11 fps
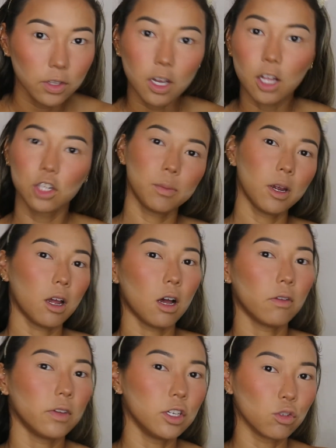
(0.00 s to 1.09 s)
the color
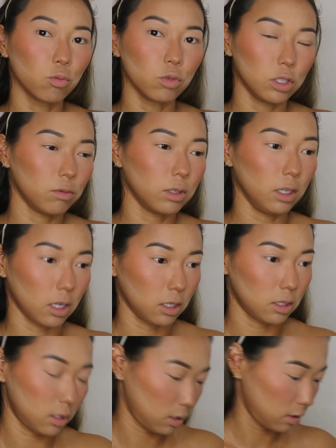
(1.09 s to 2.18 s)
payoff is really, really nice.